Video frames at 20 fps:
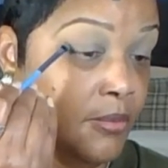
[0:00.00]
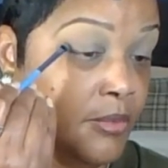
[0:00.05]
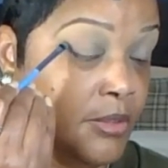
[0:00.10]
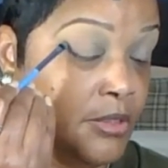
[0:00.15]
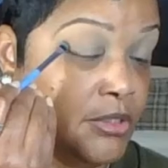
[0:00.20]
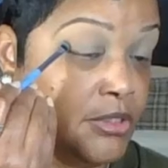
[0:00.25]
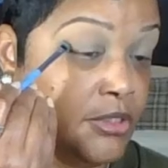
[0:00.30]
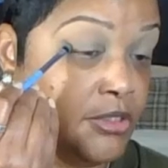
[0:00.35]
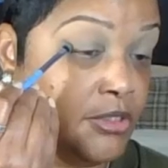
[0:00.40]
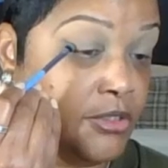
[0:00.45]

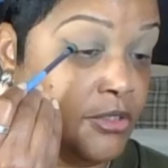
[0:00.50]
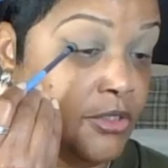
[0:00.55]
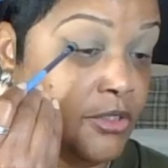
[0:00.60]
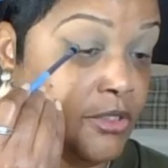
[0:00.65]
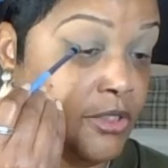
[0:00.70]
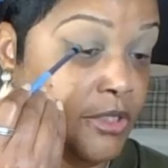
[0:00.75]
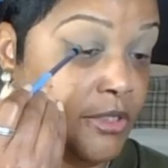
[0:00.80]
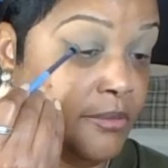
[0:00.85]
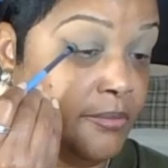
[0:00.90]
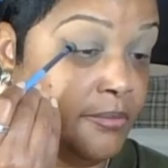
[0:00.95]
which is
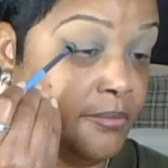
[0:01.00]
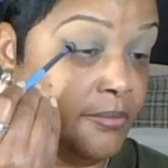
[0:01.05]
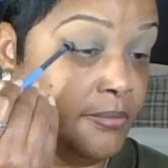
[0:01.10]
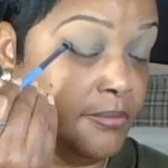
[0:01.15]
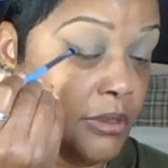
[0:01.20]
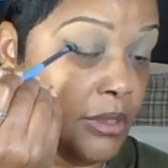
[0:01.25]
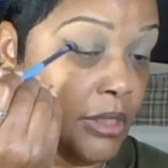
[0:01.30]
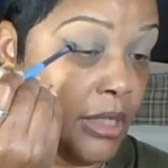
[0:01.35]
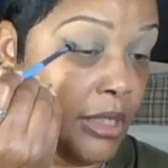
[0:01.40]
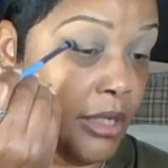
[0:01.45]
good.
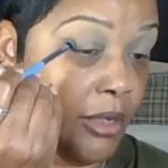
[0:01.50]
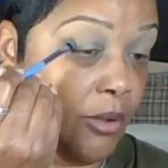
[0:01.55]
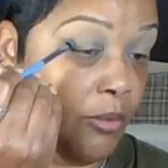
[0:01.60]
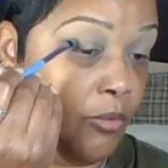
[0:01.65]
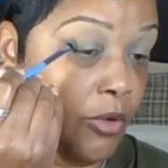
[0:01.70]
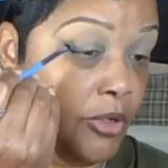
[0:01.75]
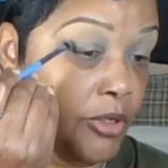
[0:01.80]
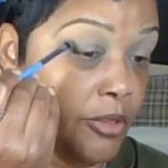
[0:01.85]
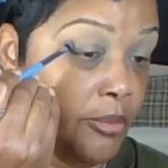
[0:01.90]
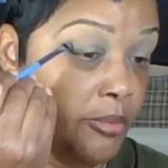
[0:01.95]
And I
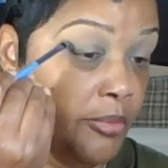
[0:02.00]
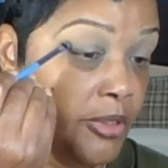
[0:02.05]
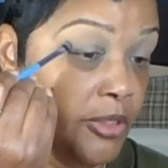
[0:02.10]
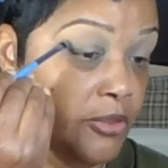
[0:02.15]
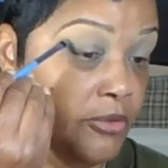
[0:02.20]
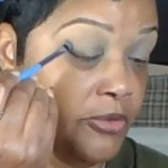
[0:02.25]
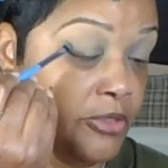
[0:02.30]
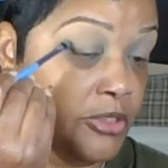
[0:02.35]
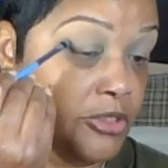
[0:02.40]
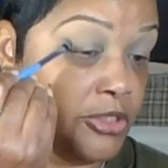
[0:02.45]
wanted to
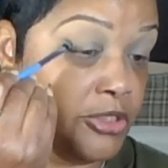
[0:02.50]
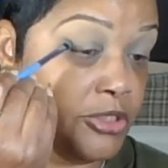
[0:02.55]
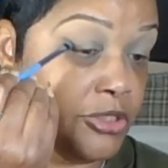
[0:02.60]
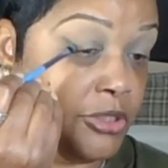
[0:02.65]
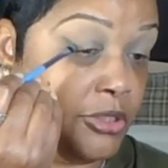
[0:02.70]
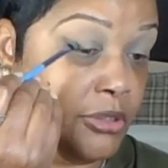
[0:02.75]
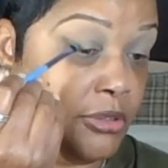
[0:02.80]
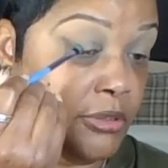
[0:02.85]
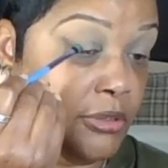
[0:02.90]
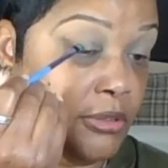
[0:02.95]
build
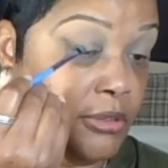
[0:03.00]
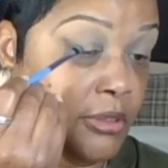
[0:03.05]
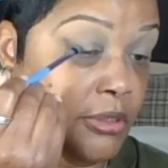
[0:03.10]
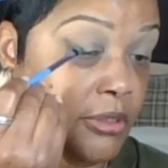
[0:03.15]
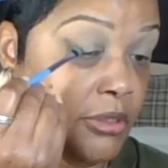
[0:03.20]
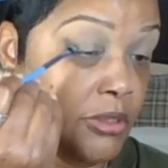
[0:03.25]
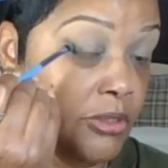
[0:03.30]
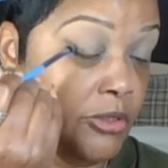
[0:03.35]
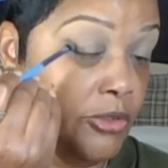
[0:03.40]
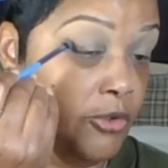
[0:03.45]
this
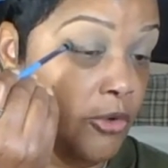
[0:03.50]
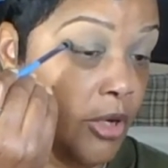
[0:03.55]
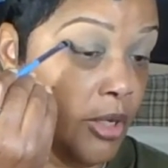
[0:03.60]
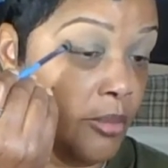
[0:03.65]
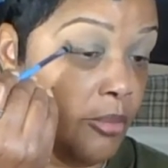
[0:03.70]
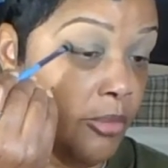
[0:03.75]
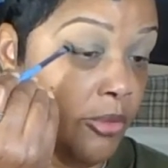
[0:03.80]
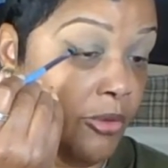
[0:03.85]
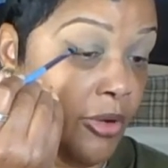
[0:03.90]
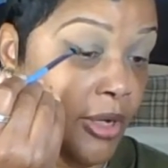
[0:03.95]

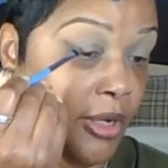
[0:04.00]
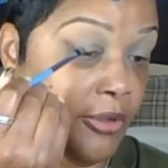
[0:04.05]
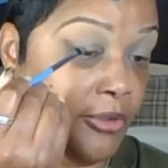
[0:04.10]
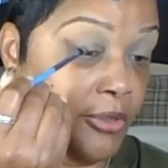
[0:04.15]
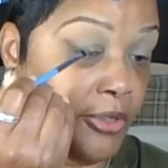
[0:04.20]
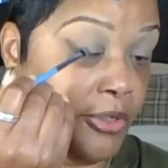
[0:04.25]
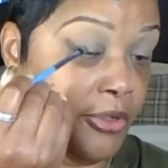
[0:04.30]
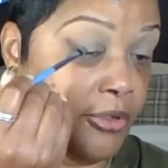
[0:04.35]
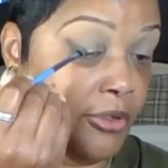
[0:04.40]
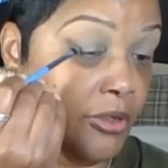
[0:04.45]
dark
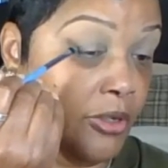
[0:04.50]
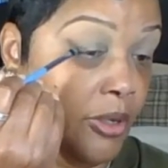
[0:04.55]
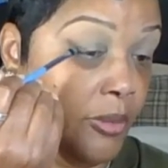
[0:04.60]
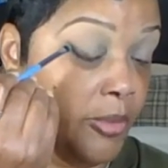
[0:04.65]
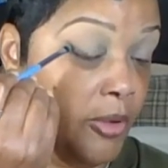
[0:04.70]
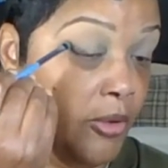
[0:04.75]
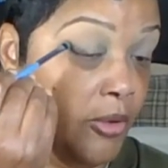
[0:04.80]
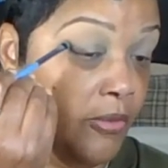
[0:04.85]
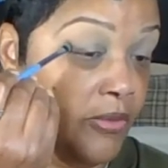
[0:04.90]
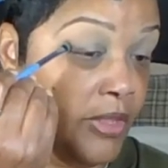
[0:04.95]
brown here up
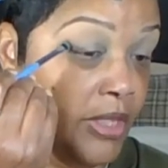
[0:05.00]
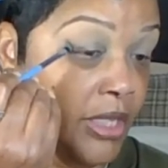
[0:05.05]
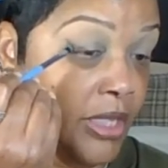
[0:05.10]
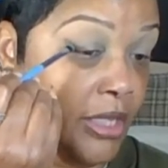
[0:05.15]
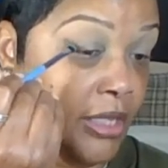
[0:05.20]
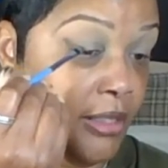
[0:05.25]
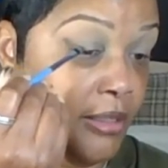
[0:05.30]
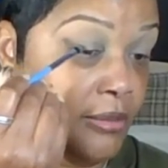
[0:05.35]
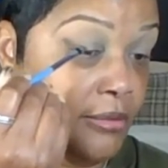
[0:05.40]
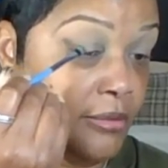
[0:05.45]
on
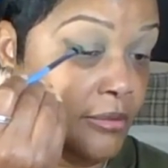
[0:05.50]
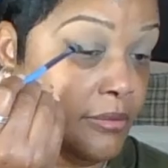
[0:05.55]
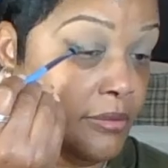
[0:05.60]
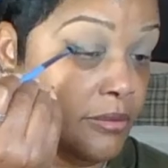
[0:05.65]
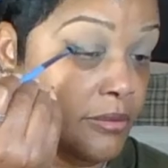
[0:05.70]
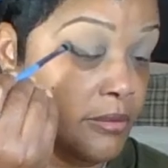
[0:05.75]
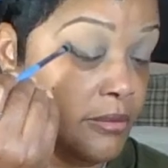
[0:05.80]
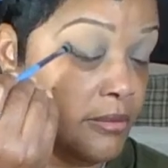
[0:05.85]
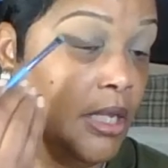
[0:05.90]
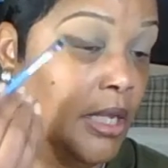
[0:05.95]
the end,
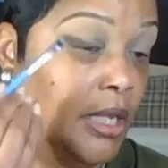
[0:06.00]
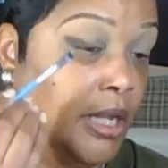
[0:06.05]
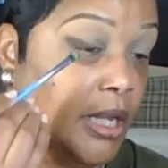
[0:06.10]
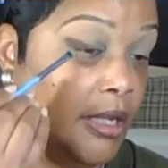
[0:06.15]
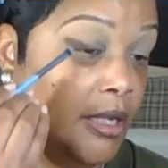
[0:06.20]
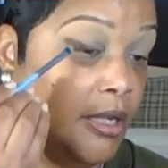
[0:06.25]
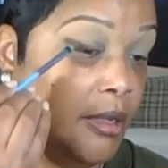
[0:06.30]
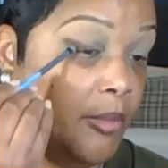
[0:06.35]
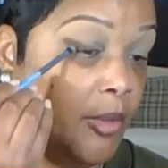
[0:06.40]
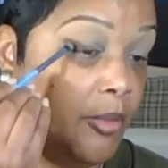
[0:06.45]

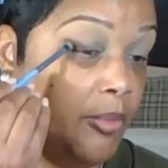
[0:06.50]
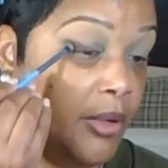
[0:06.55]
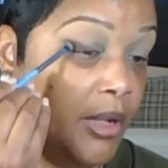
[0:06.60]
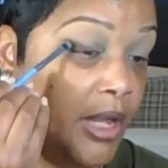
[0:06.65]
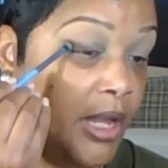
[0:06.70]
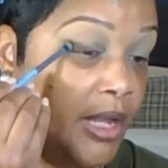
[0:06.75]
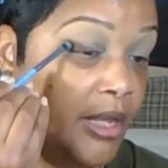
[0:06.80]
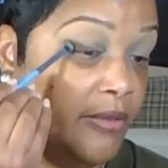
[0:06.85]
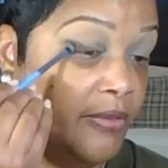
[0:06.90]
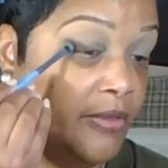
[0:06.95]
and I'm
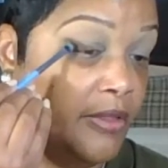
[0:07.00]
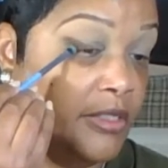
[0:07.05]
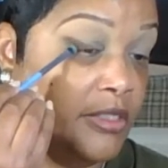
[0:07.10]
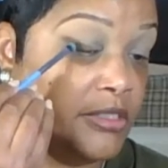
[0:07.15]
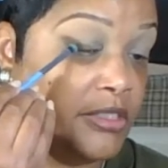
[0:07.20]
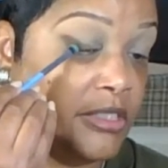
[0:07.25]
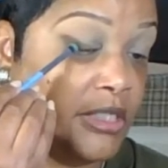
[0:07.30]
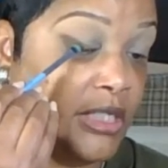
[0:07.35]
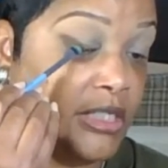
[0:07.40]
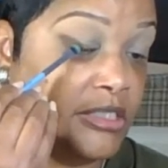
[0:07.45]
applying
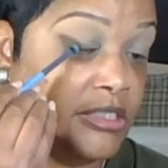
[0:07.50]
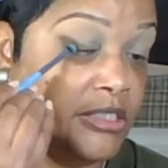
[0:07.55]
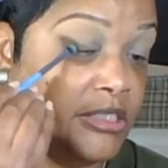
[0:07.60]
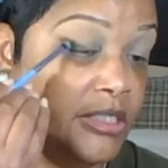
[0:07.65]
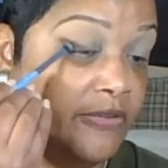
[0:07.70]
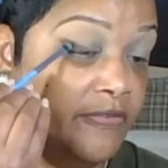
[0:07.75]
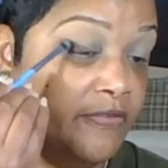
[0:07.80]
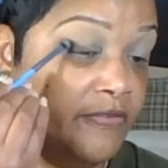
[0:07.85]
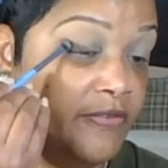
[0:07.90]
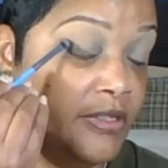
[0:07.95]
this as
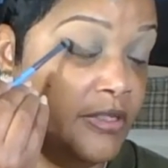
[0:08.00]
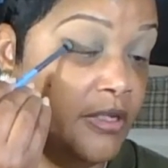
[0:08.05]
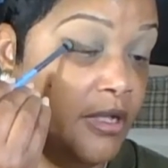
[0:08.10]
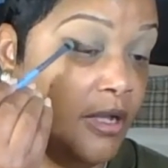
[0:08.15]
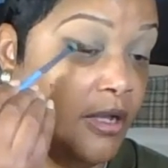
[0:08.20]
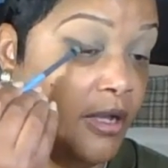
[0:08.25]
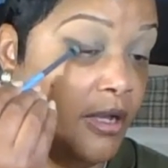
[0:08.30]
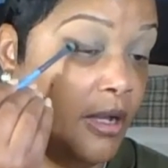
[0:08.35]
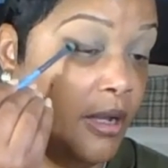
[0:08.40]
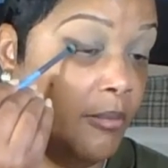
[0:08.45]
if
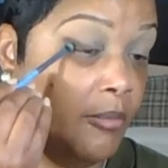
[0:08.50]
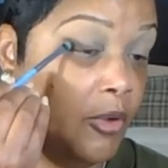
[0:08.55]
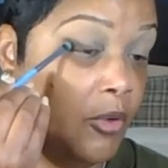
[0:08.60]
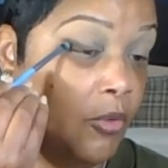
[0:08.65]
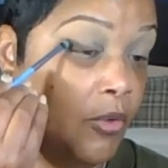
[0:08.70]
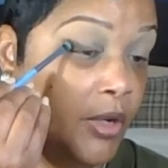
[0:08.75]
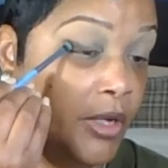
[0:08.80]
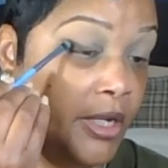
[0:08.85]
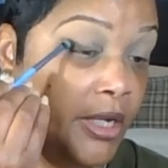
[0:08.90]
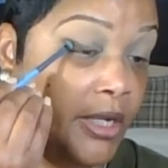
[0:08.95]
I'm
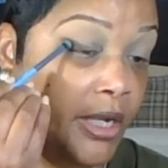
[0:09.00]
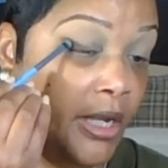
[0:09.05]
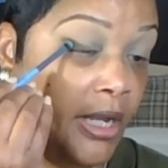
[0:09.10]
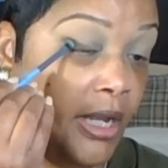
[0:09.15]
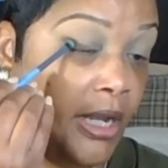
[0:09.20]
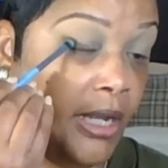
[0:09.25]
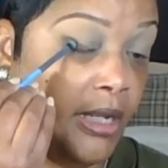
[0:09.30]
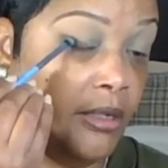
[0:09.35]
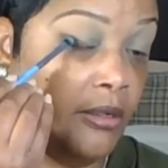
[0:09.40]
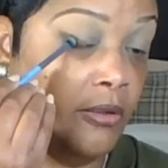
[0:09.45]
going in an
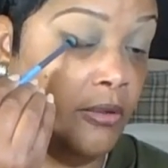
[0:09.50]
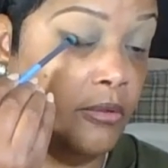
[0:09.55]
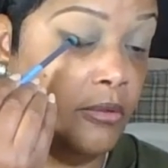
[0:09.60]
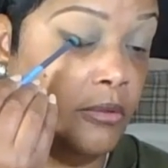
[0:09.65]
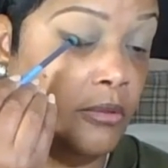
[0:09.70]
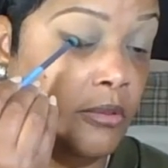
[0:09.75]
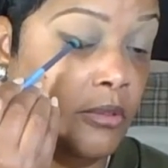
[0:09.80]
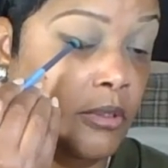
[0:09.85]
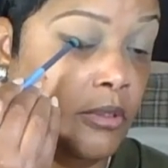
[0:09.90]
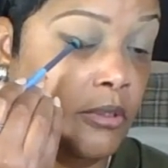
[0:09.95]
angle
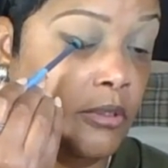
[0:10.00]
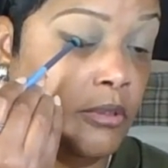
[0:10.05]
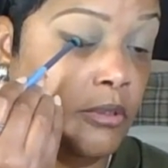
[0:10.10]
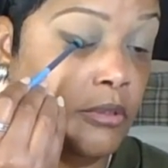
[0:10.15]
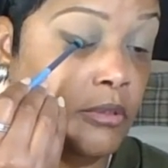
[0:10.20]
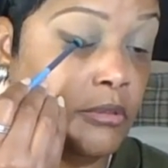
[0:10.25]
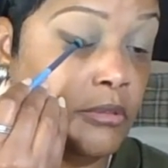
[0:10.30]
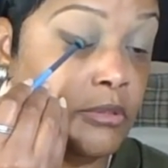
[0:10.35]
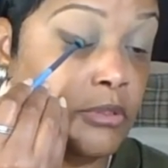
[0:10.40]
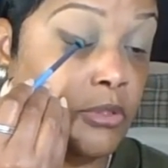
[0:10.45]

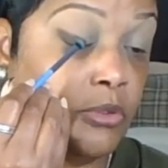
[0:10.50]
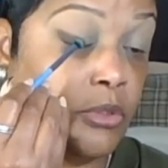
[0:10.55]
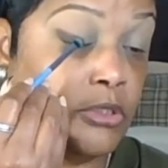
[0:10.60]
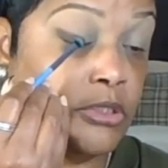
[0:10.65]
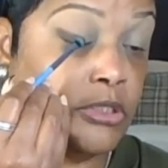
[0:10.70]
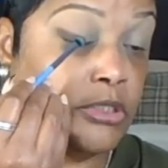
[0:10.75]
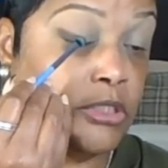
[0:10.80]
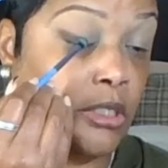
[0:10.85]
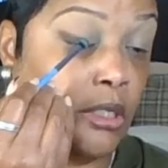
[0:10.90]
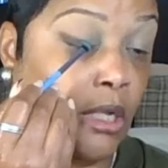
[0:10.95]

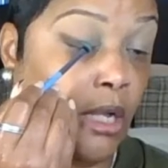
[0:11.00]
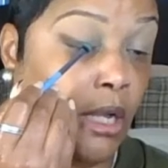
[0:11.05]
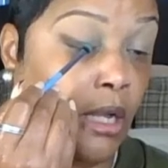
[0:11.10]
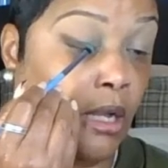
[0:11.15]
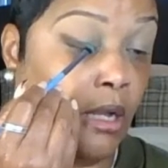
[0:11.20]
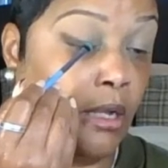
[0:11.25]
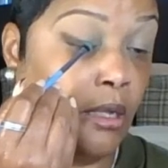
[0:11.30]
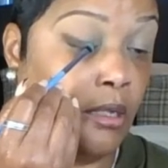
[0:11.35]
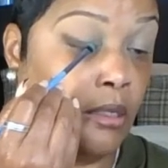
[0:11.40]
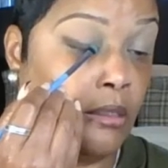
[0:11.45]
towards
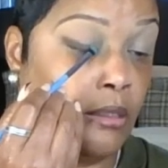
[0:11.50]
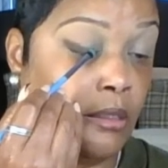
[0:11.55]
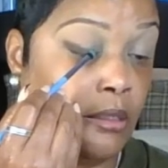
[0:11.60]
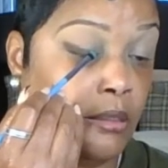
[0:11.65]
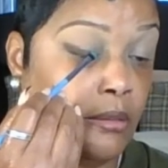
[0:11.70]
the